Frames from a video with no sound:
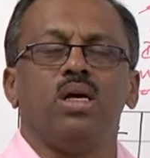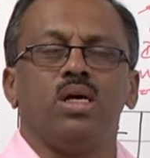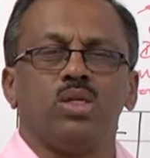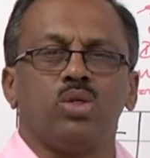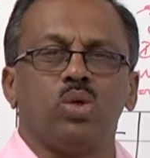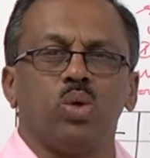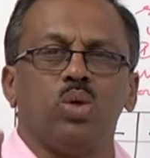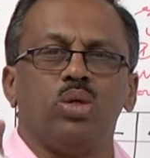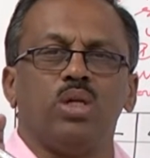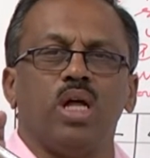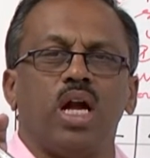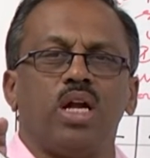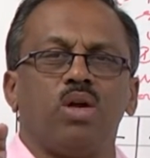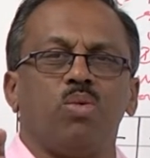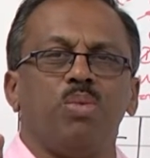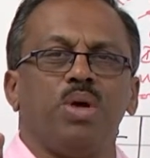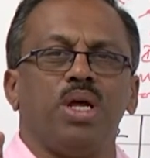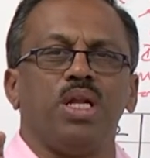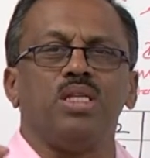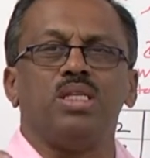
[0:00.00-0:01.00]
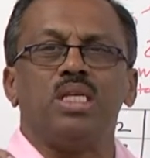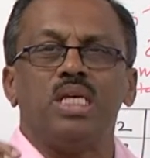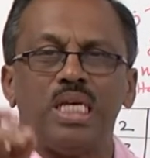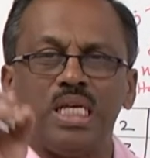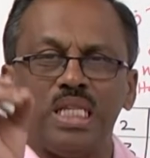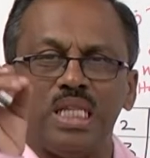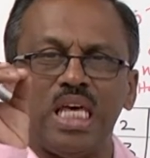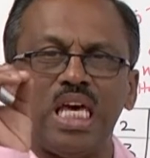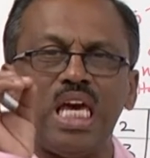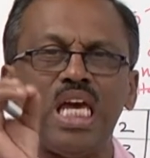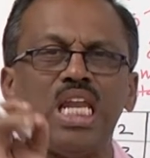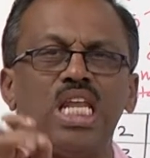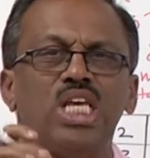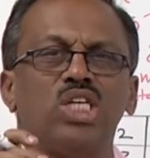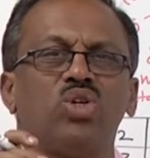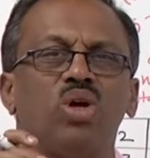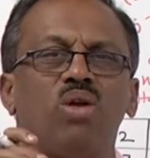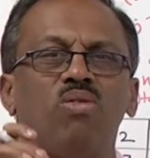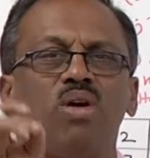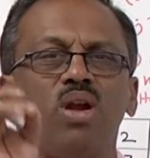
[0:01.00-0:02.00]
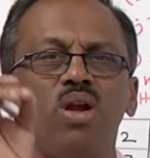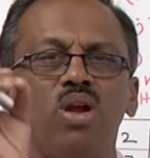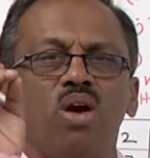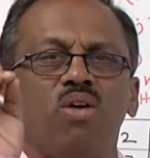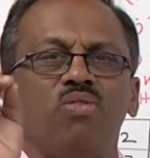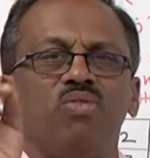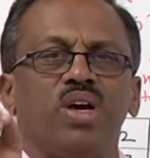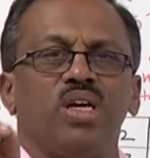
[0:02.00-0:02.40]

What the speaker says: So that means the initial value of